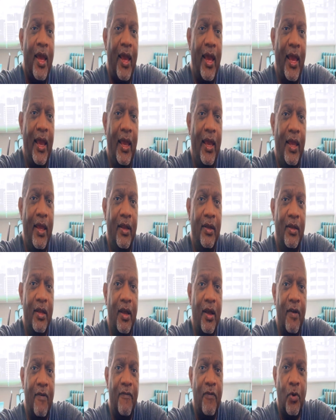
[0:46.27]
and
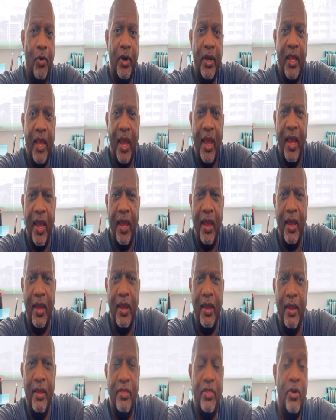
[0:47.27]

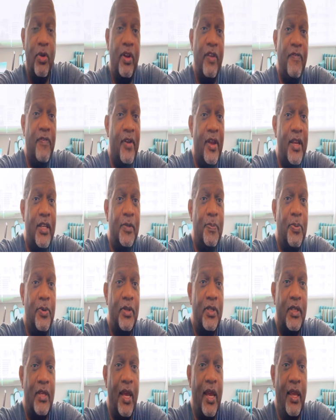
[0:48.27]
4K 30 frames per
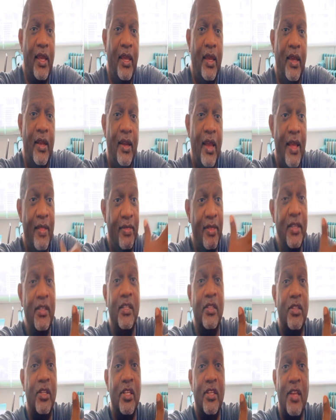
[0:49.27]
second. And this
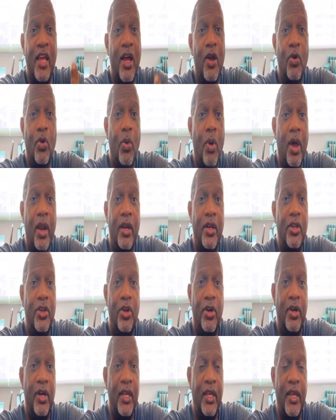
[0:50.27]
is the sound quality you're
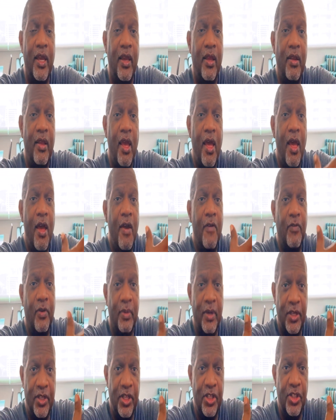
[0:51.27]
gonna get from
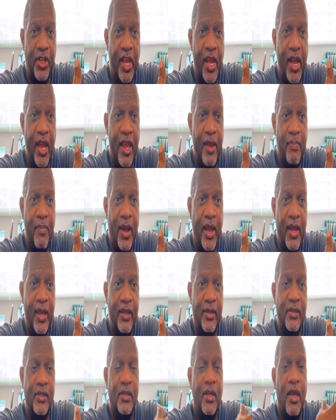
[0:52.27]
the DJI
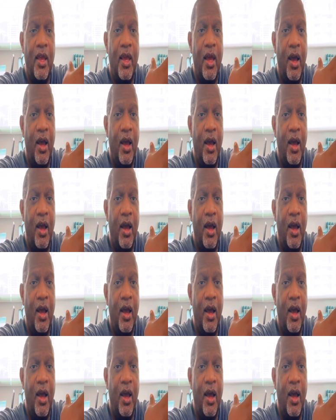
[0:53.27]
mics.